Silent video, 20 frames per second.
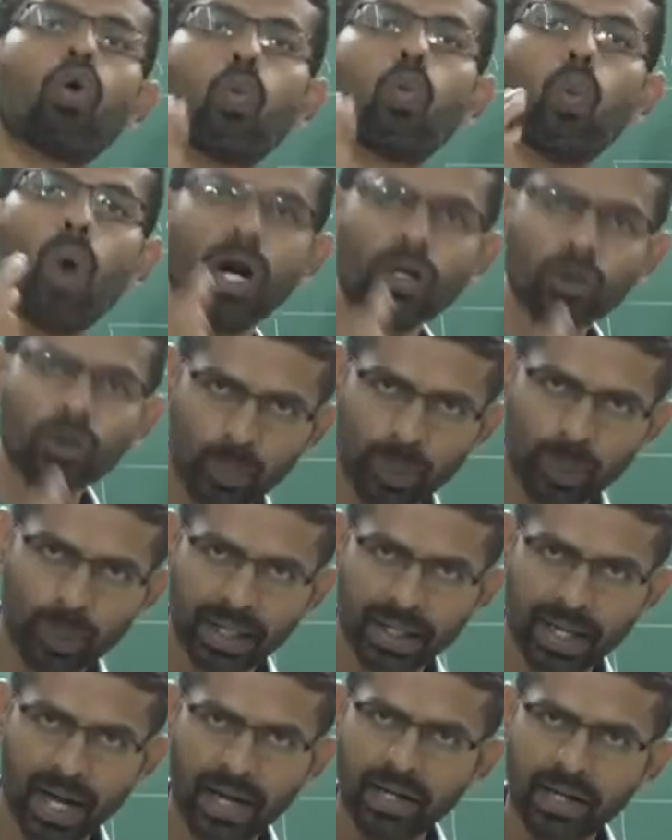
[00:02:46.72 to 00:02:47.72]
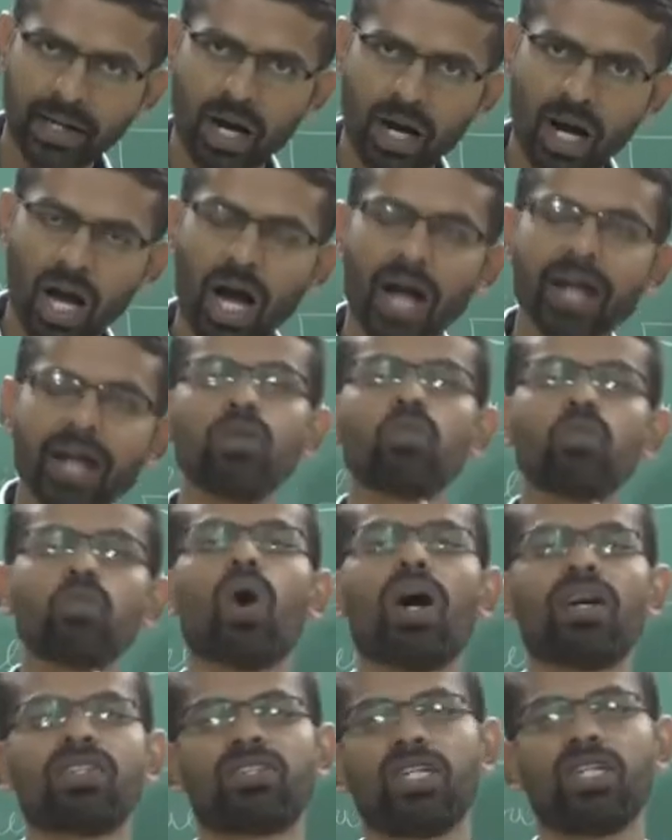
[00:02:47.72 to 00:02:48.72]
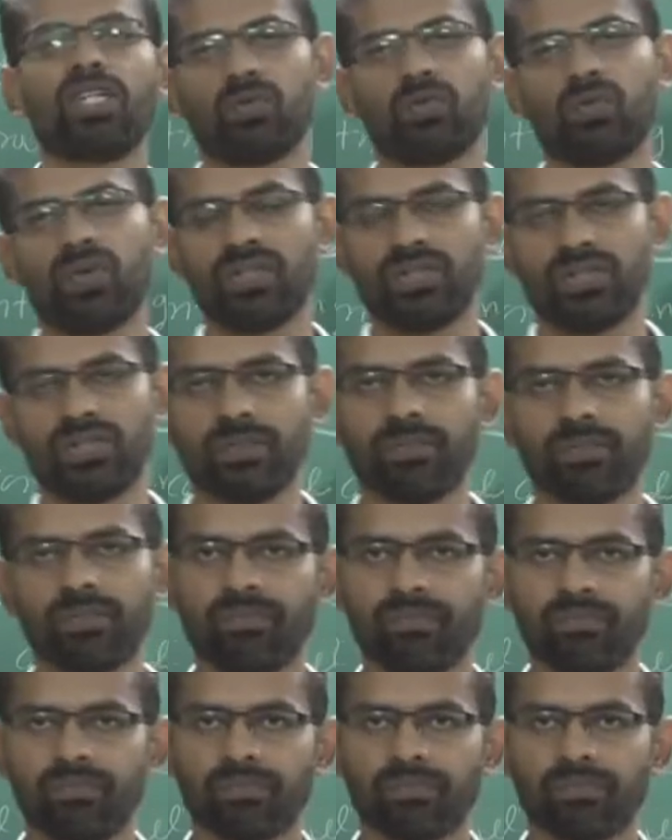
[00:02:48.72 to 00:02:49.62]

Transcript: what to be done and in what sequence.